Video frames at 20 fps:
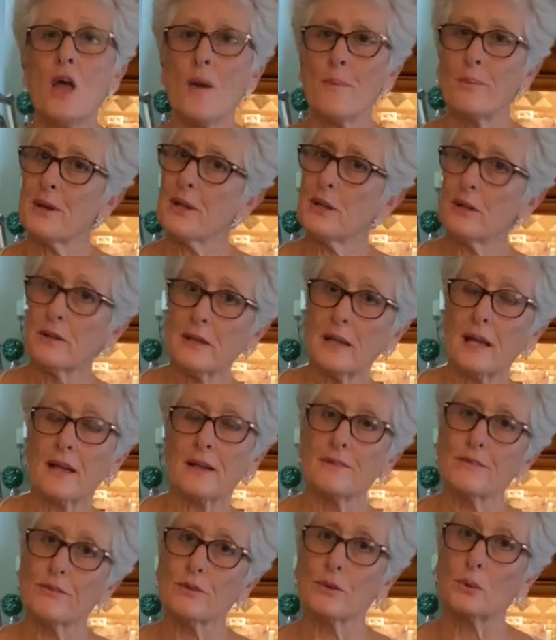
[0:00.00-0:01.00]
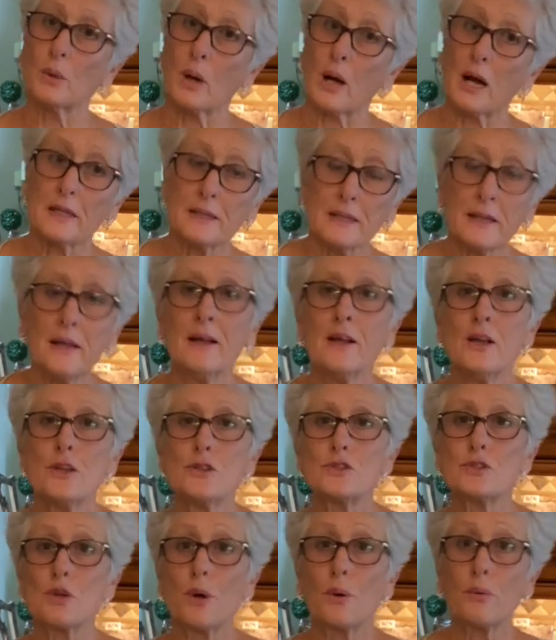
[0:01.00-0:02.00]
but you can if you want.
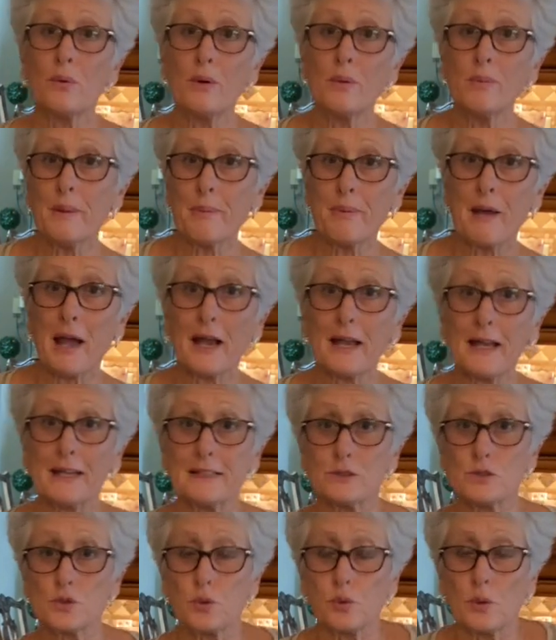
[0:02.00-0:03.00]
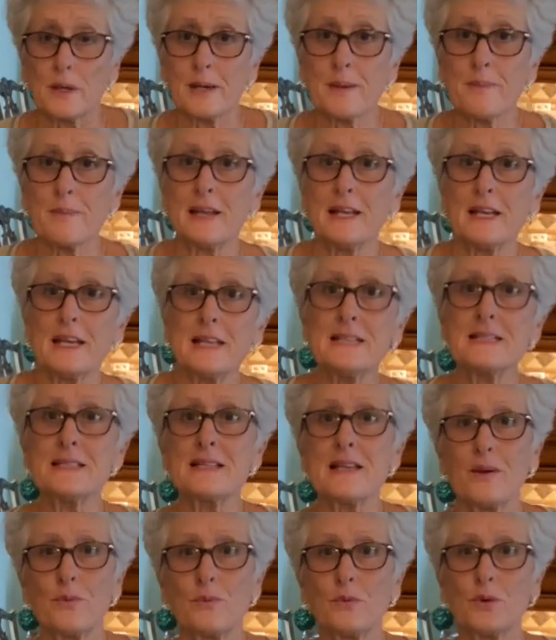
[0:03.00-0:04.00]
So we'll be back in 20 minutes
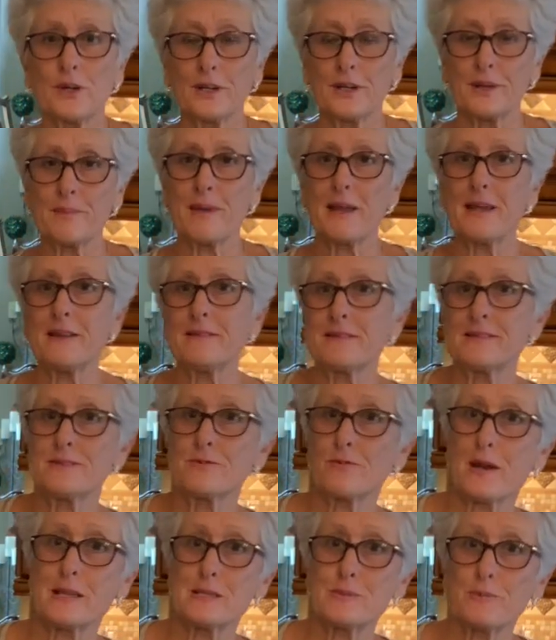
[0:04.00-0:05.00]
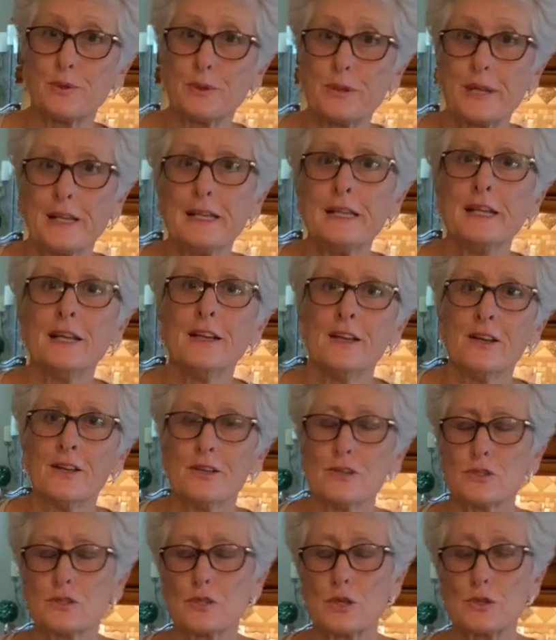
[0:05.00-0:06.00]
and we're gonna make this rice pudding
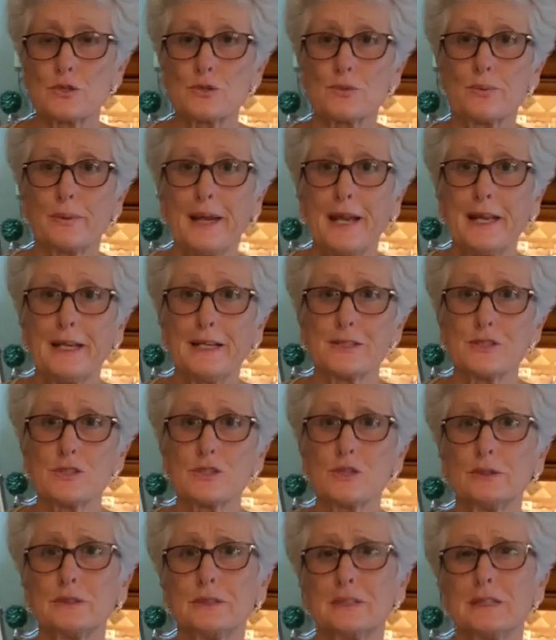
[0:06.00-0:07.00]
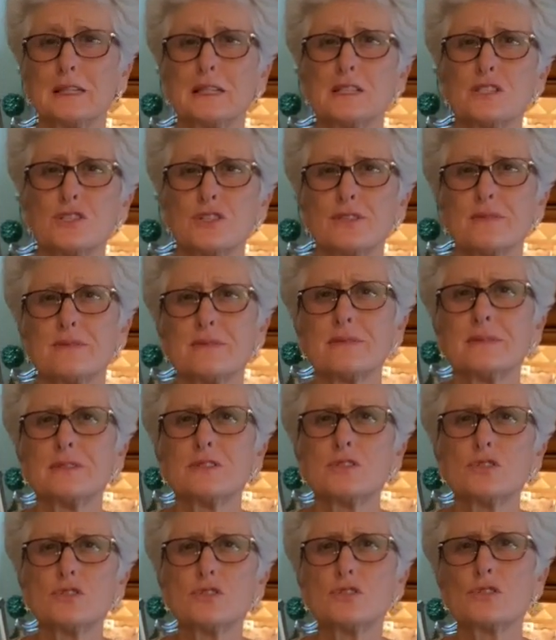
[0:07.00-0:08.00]
so sweet and so delicious and
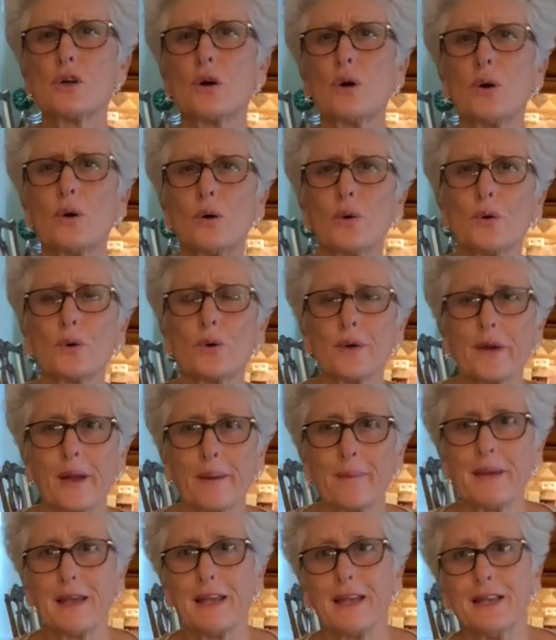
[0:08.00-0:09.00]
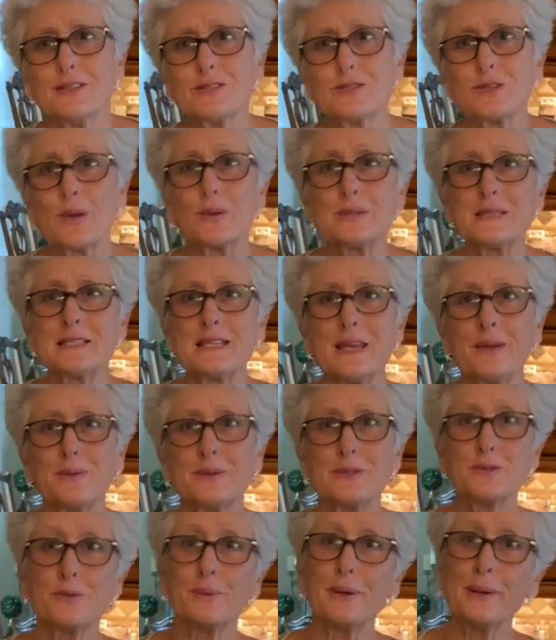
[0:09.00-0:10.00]
so creamy. So see you in
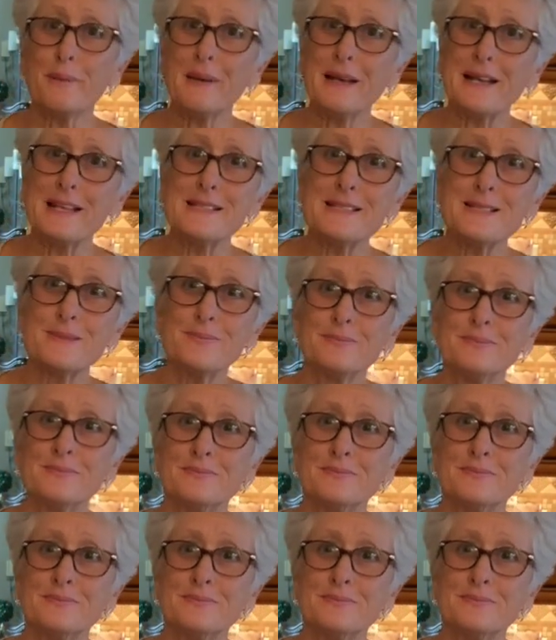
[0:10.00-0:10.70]
20 minutes.